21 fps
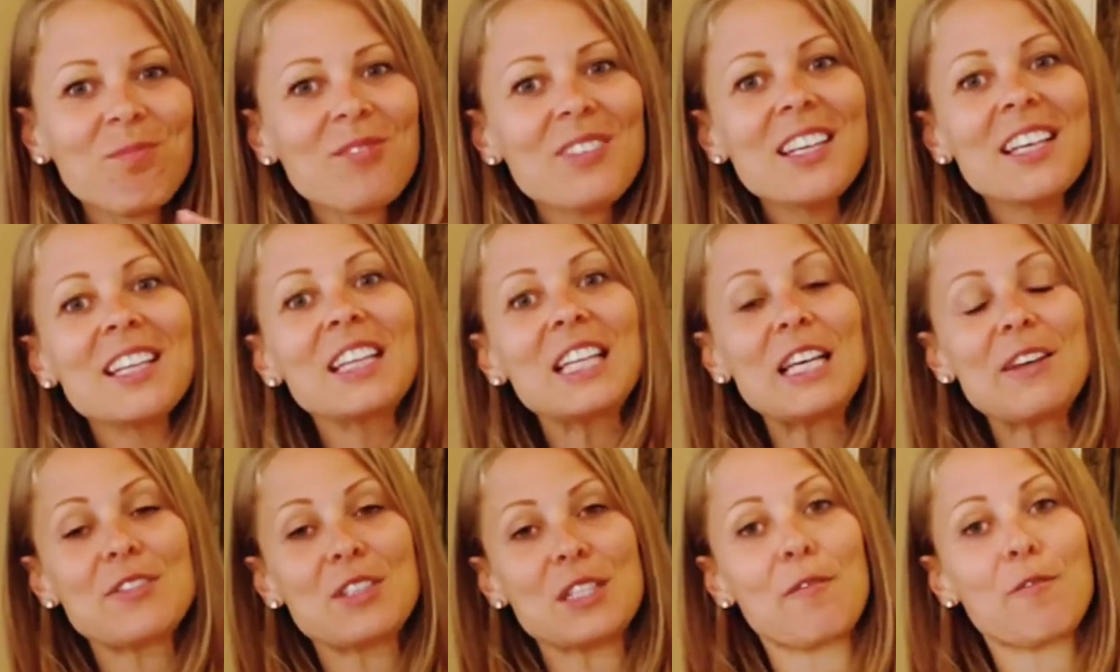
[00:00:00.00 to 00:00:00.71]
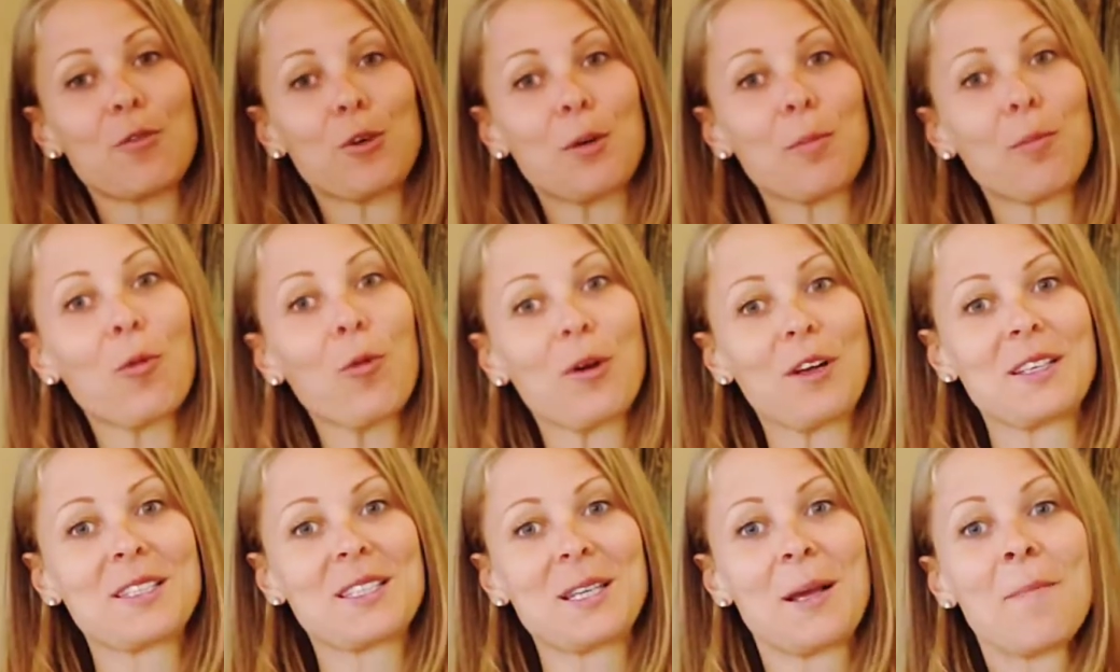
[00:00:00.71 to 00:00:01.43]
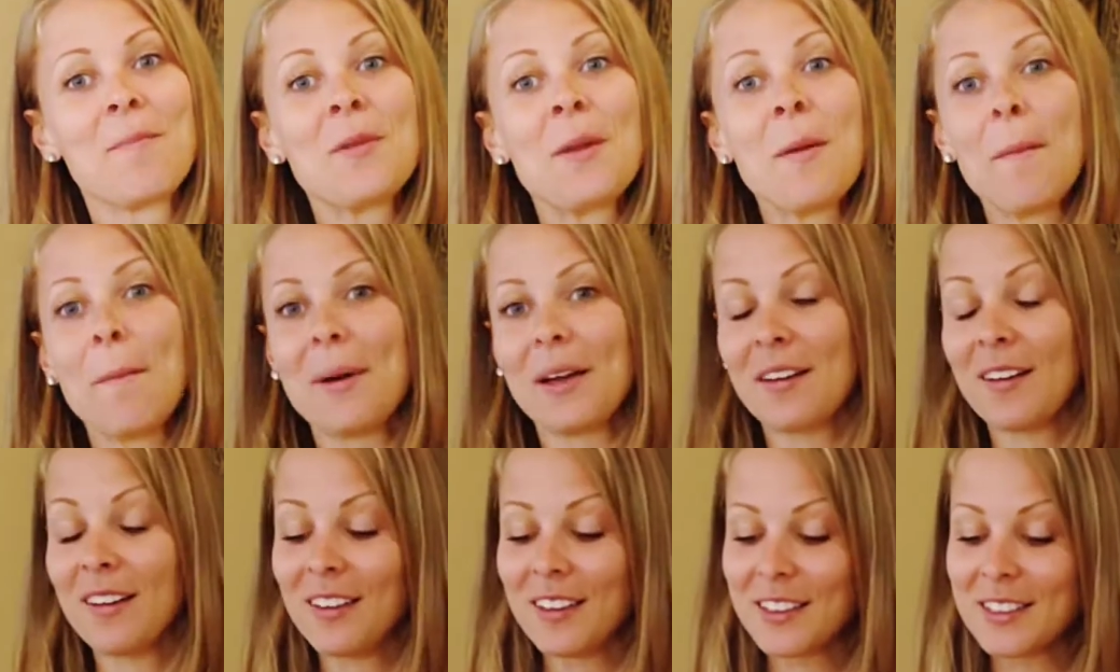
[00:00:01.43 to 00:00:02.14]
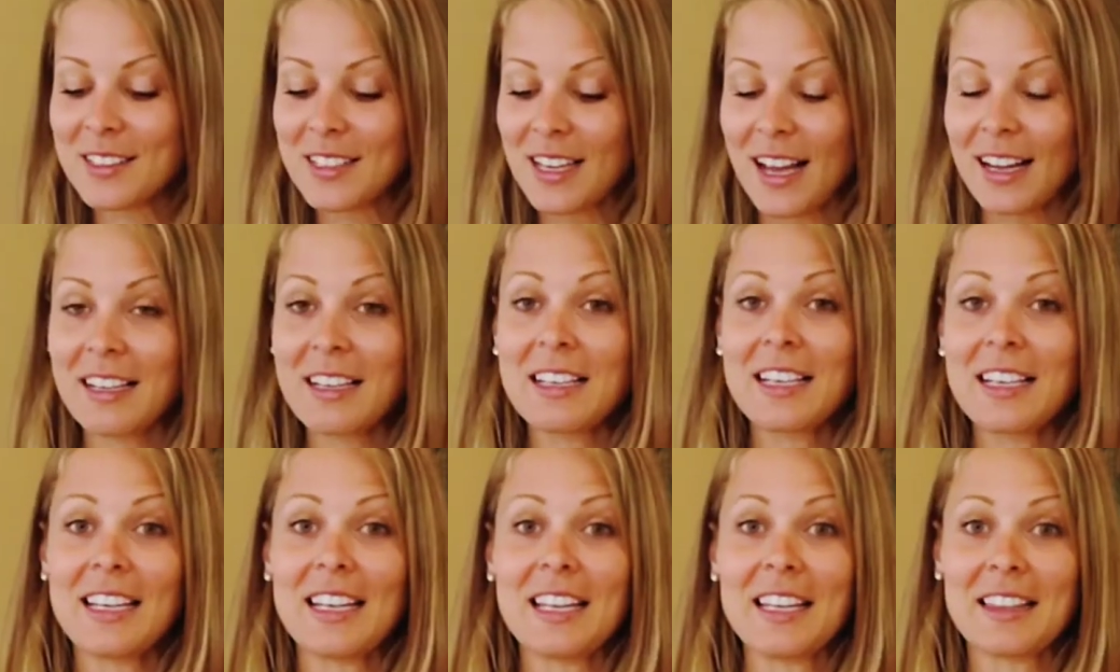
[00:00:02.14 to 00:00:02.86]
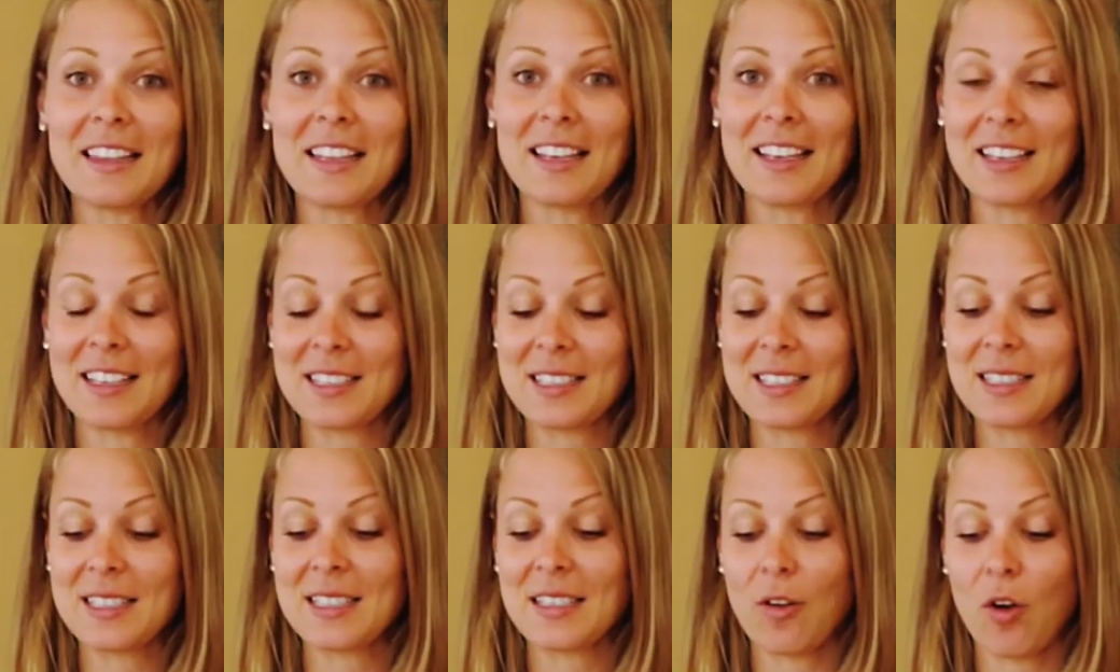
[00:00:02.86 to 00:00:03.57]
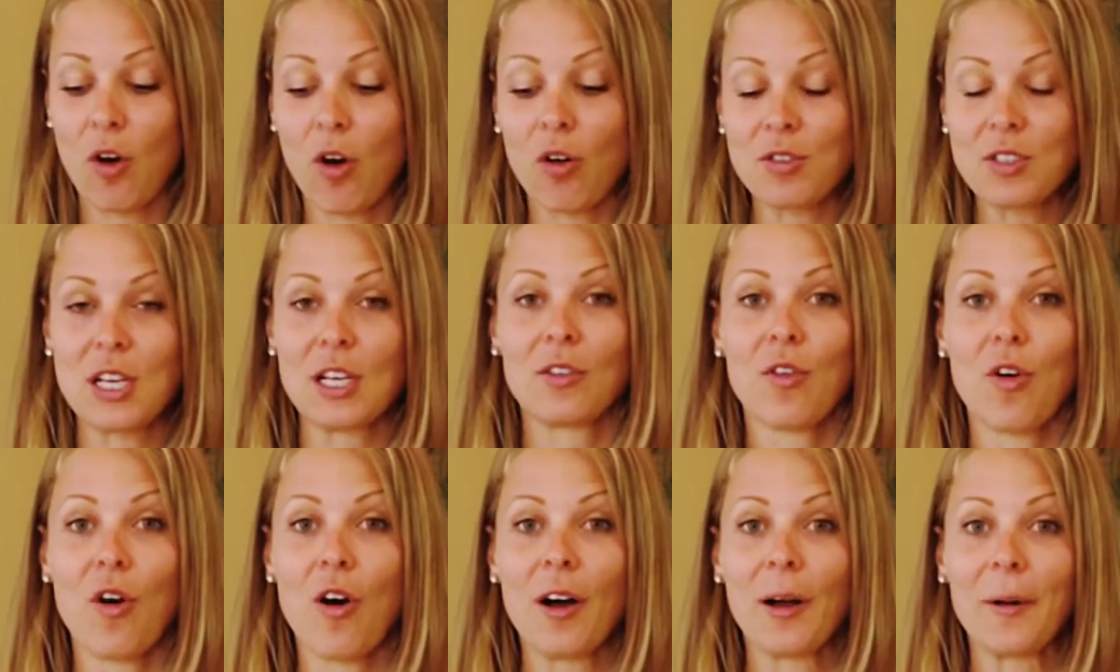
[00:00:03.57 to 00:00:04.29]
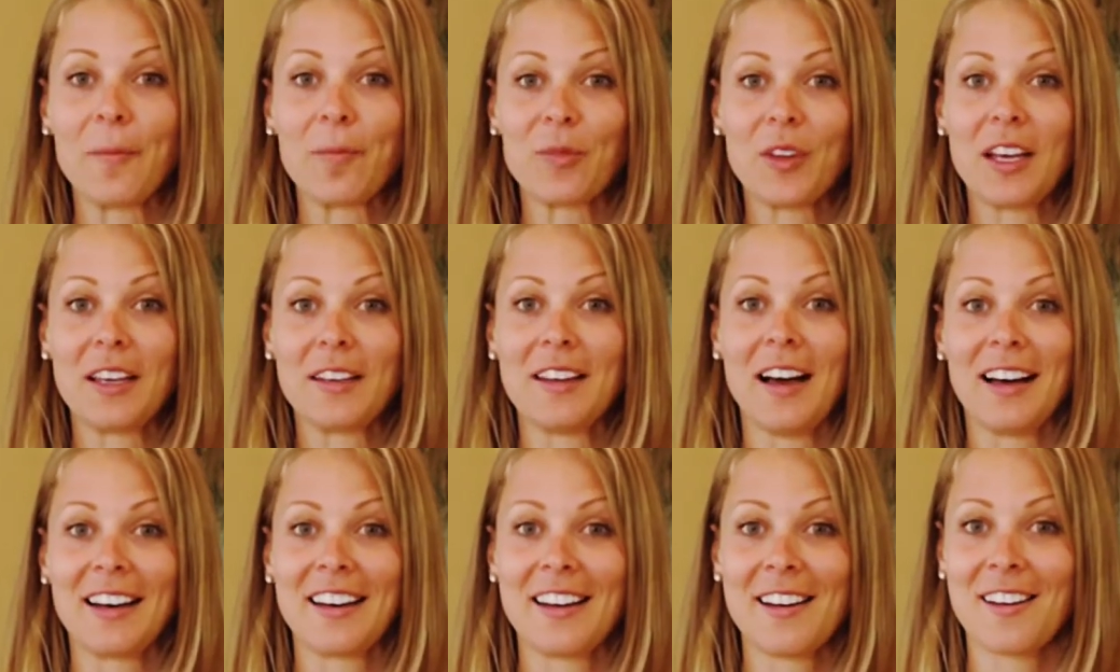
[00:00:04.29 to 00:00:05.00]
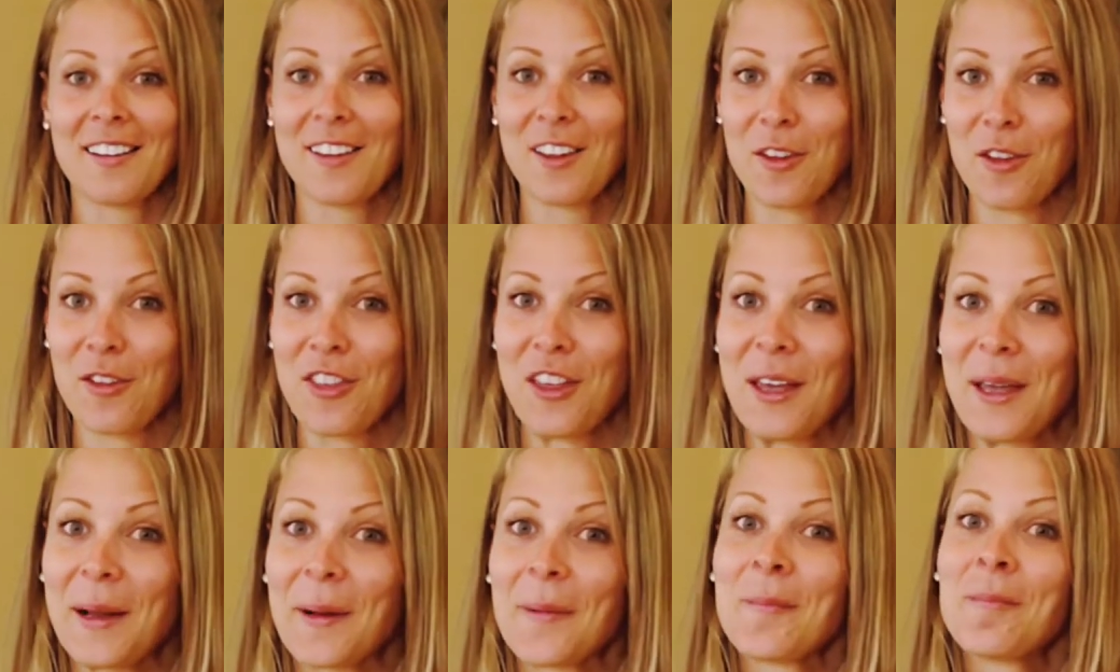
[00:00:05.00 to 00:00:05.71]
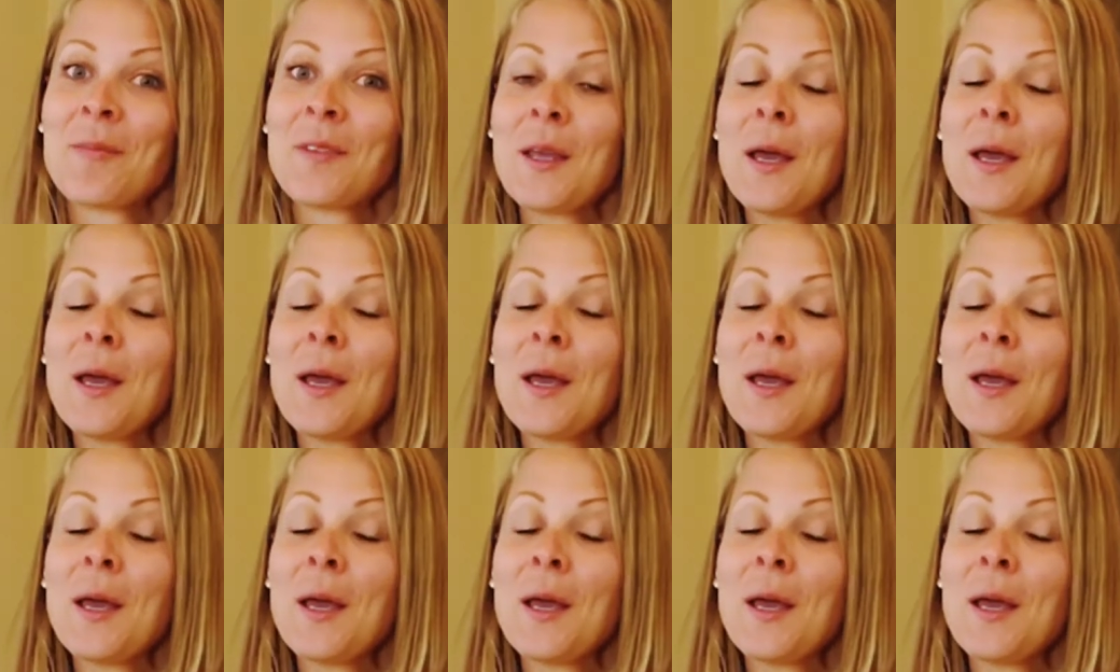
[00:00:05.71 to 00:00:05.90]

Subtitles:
and leave some for the boys because I can eat this all day long and not eat another thing.